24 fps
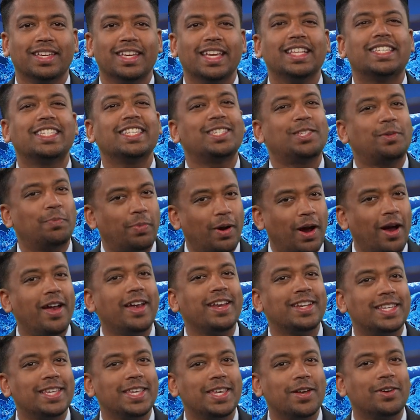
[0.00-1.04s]
It's
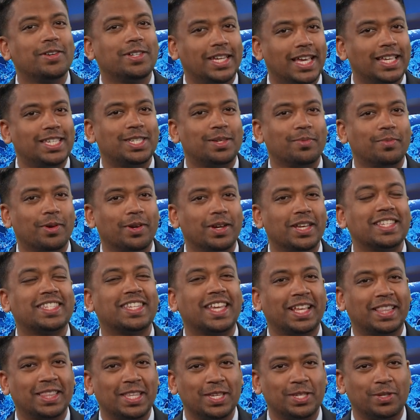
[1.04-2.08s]
inspiring to hear testimonies
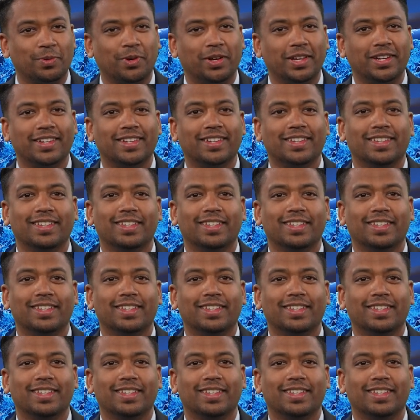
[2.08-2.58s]
like this one.